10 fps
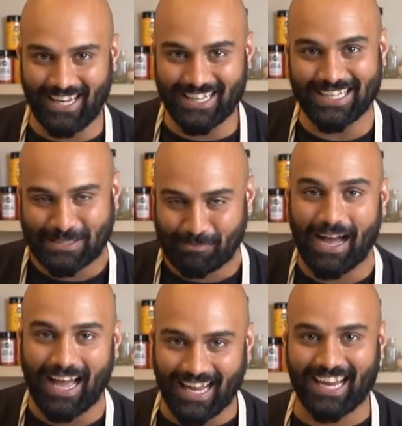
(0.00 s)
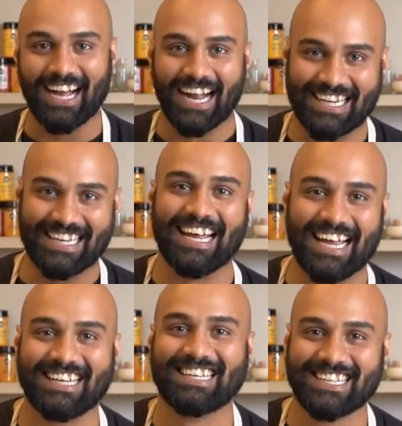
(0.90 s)
this pipe, cut
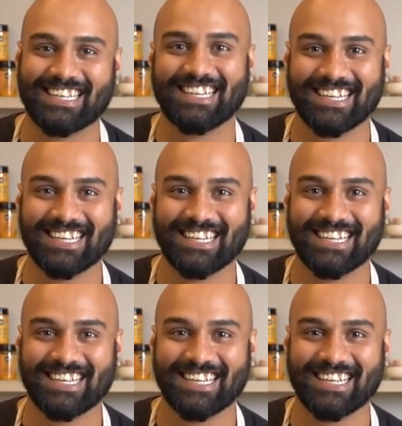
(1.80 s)
it.